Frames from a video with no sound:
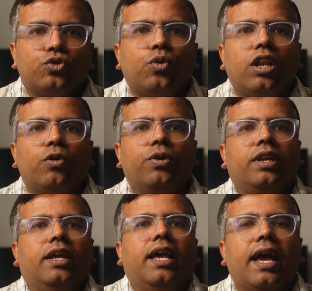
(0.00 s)
two
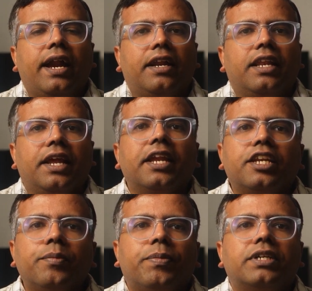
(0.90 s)
alone handle
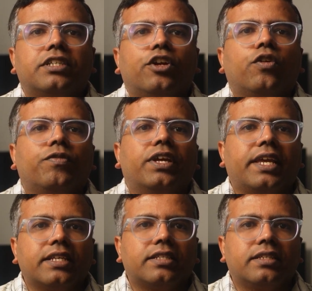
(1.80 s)
80% of the
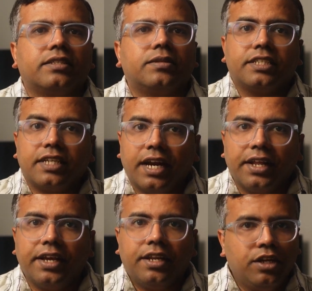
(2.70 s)
cases. Start
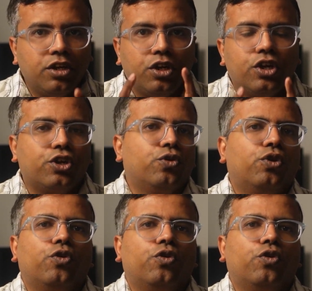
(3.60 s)
here, don't